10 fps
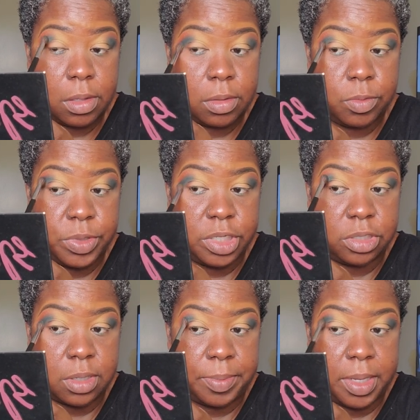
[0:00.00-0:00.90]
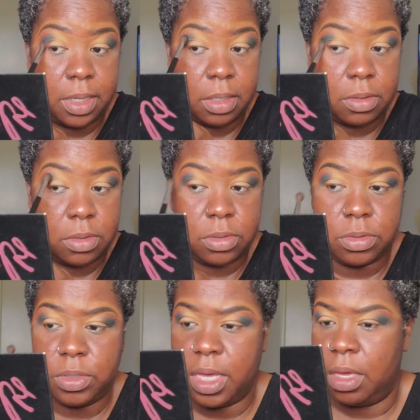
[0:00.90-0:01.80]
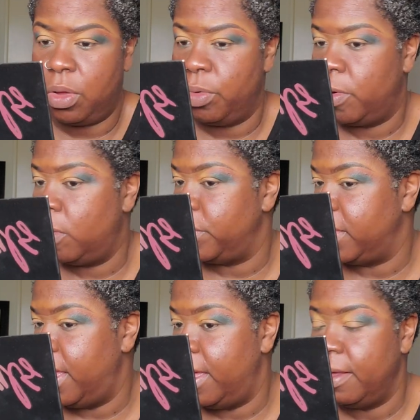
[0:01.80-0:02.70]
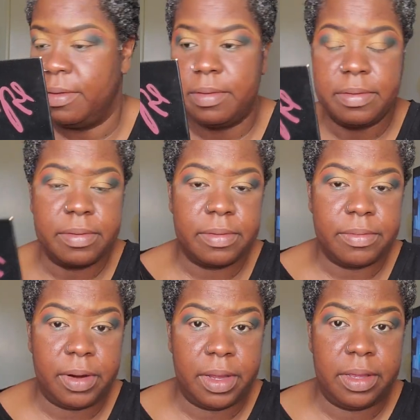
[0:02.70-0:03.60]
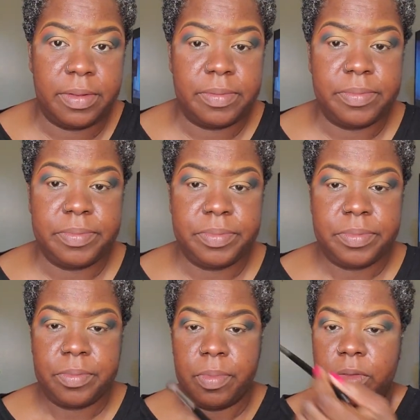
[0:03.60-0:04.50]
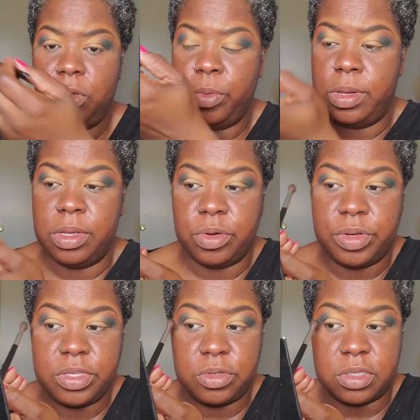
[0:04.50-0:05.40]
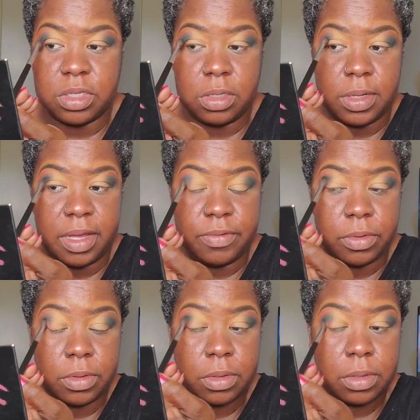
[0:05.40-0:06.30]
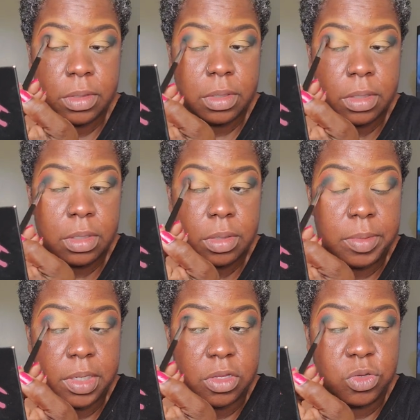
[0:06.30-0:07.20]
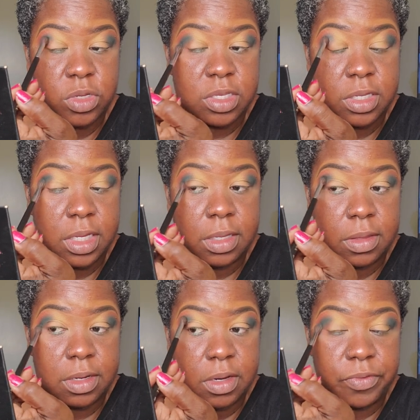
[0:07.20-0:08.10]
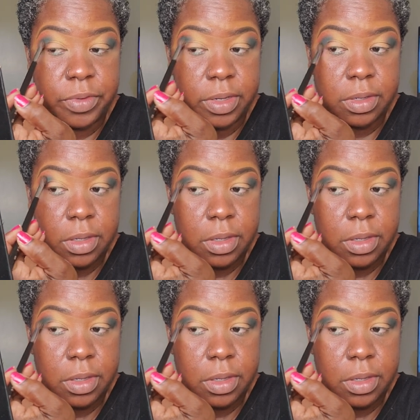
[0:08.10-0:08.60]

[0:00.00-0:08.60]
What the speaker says: which, I mean, you can't go wrong with that, right? You will increase your skill level because you'll see the different